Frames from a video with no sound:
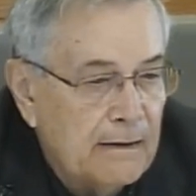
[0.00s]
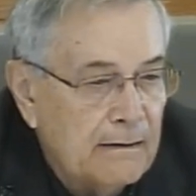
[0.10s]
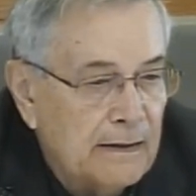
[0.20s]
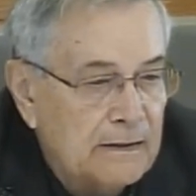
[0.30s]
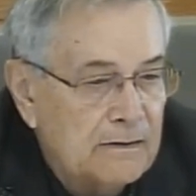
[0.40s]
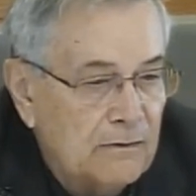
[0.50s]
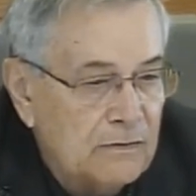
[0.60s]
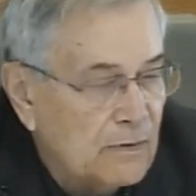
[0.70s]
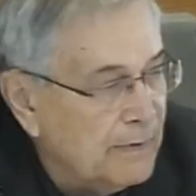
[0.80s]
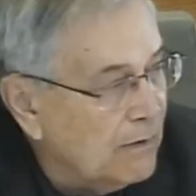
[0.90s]
those
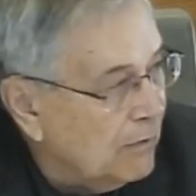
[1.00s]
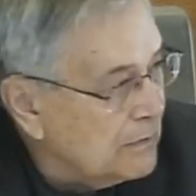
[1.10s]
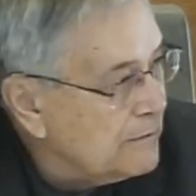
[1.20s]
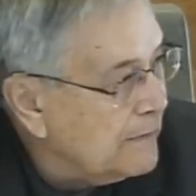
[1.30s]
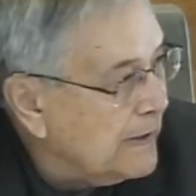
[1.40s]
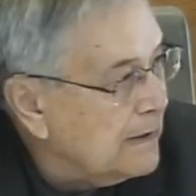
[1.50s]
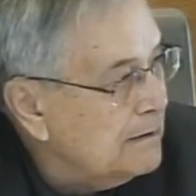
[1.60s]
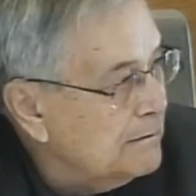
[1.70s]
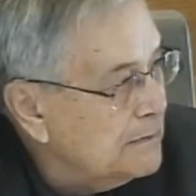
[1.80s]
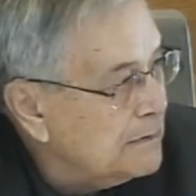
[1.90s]
are my goals for that. So